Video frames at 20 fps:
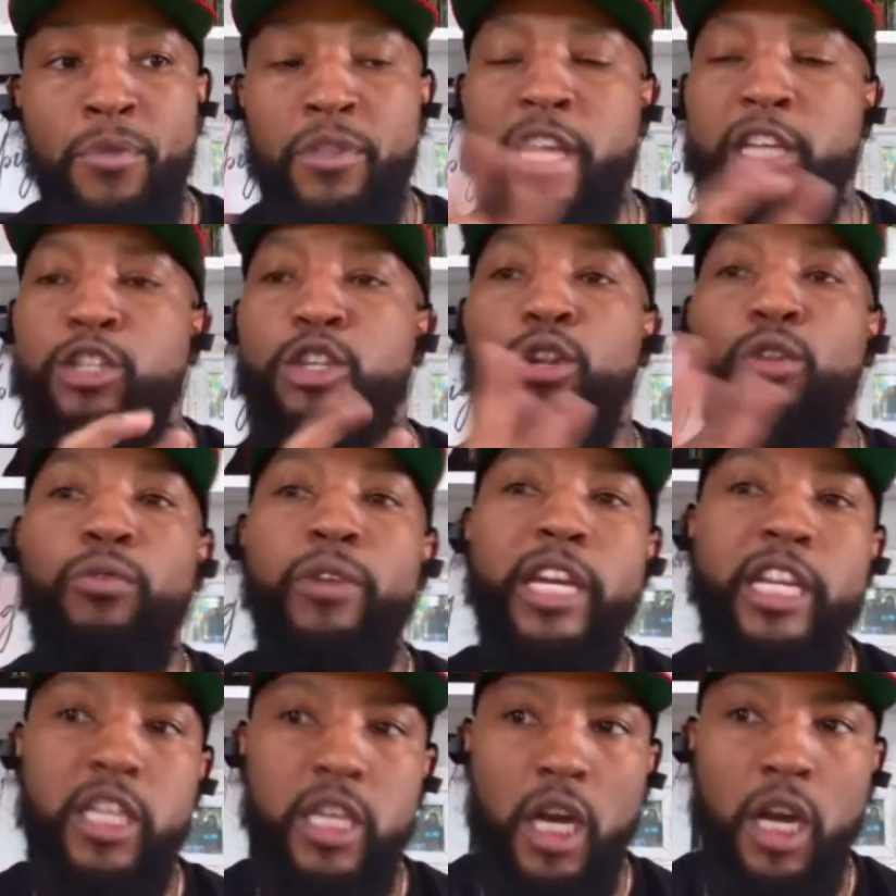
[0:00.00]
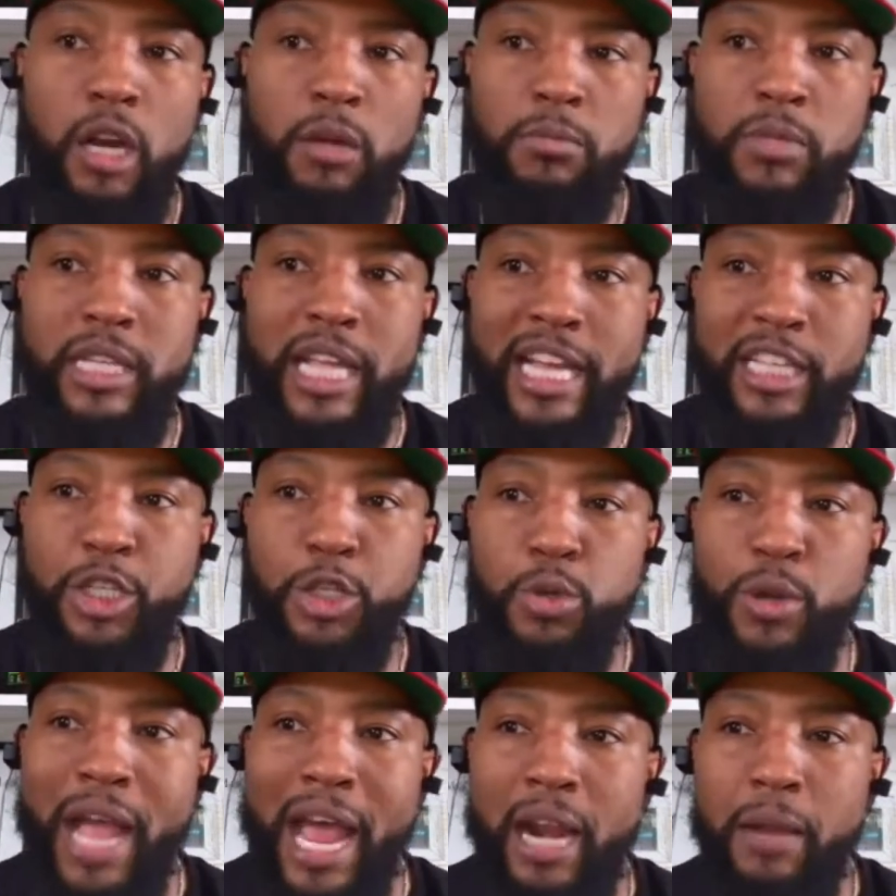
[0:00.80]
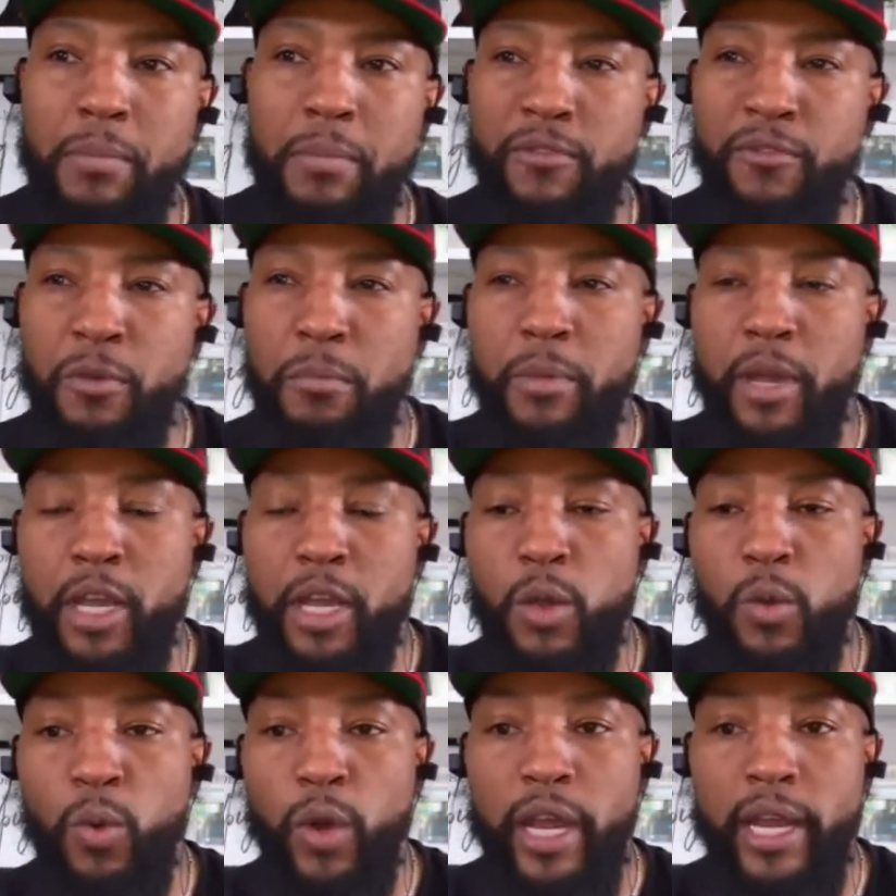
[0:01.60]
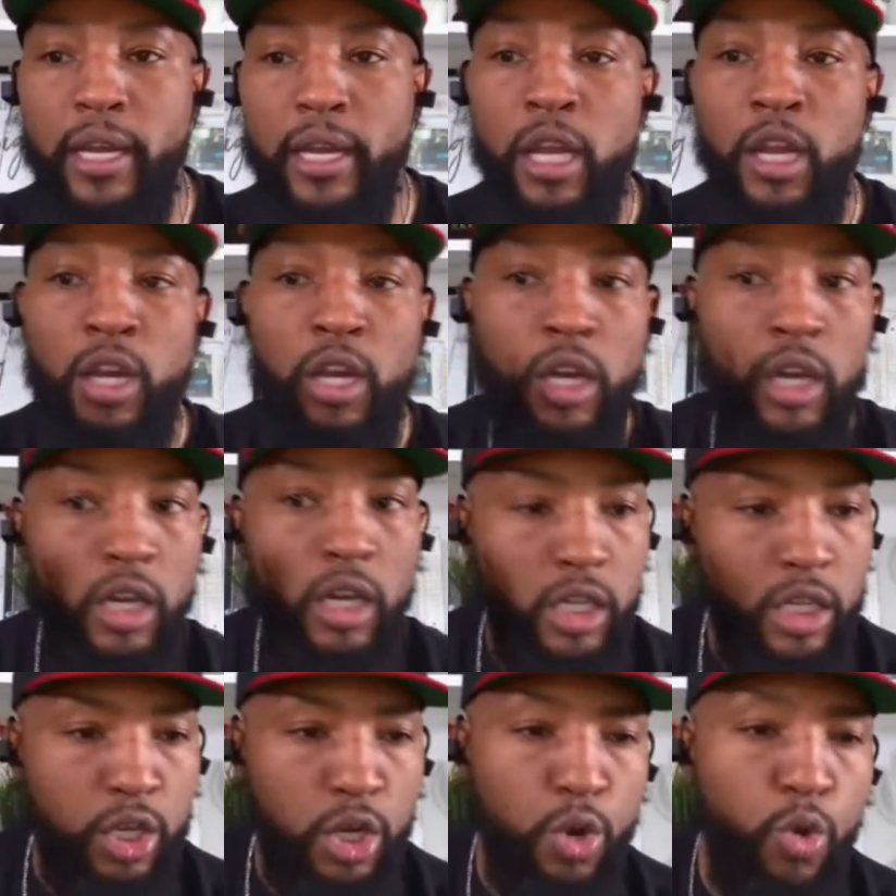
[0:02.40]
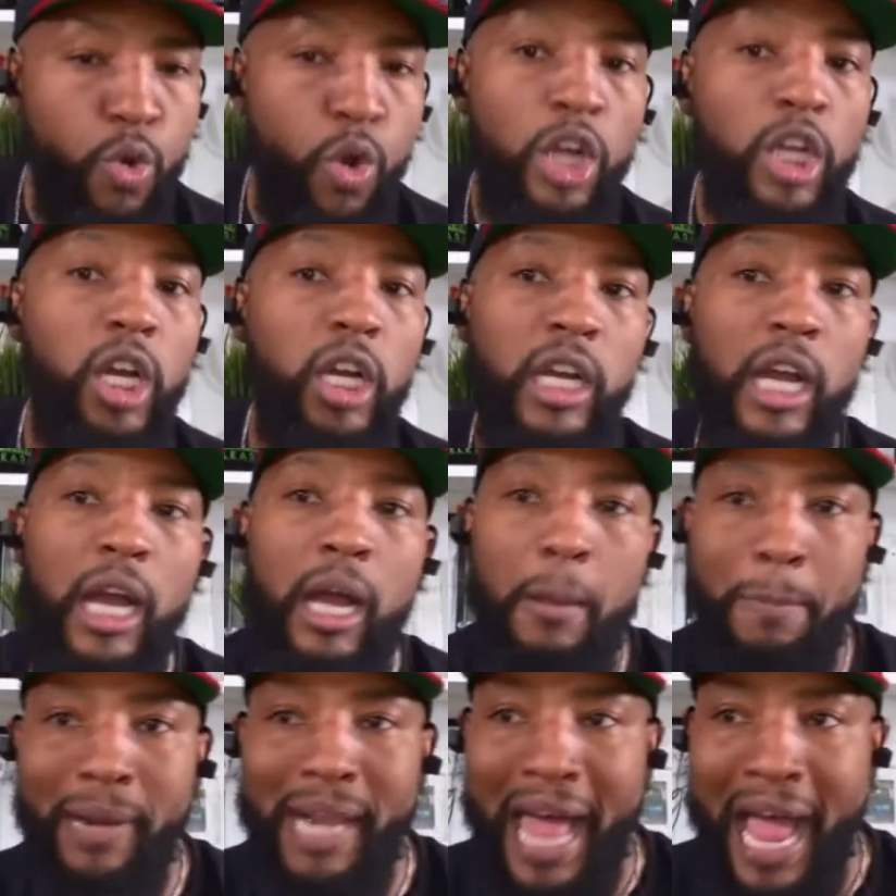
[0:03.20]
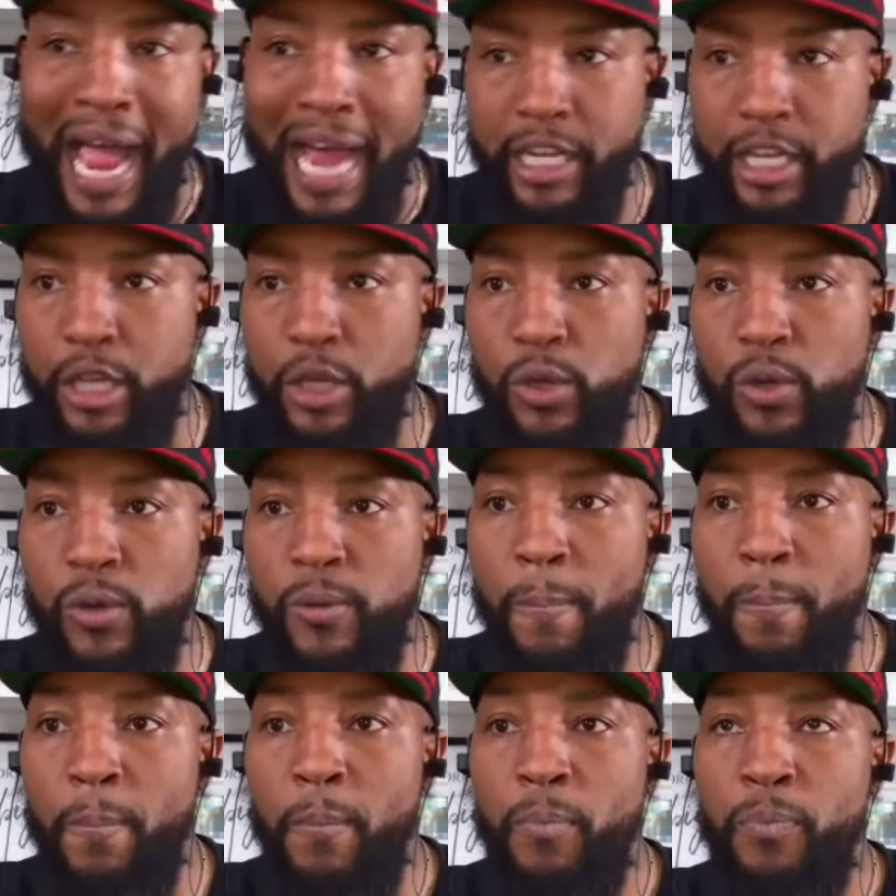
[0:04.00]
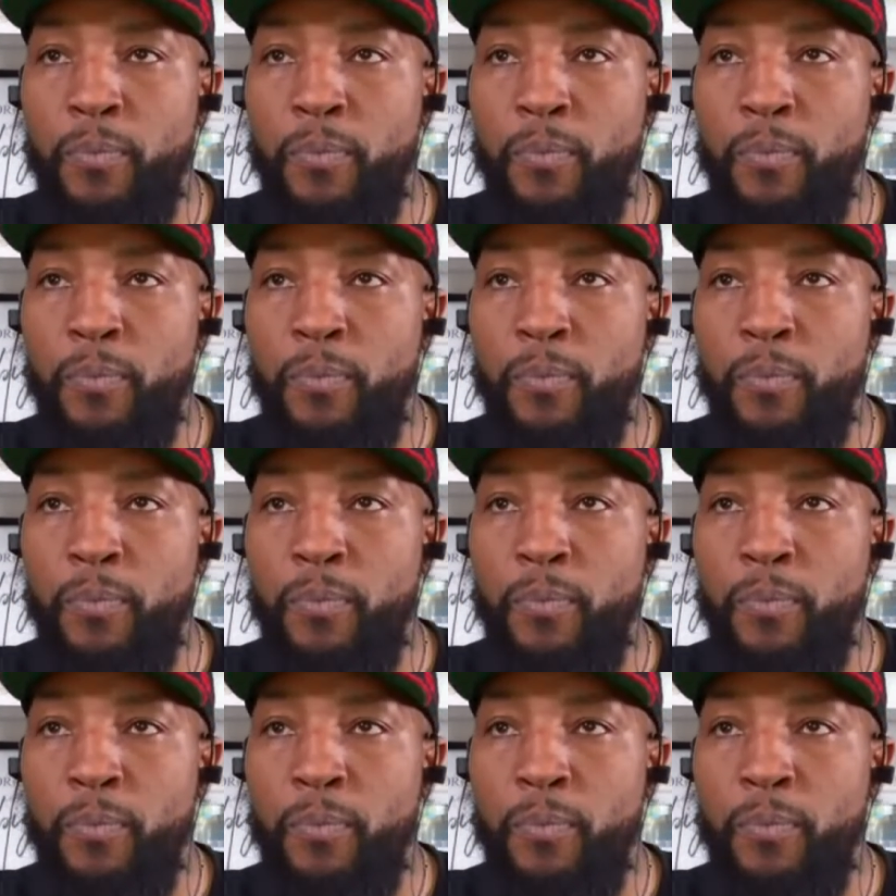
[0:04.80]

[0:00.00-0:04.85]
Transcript: There's 3 terms that you got to be familiar with. 2 are going to apply to you.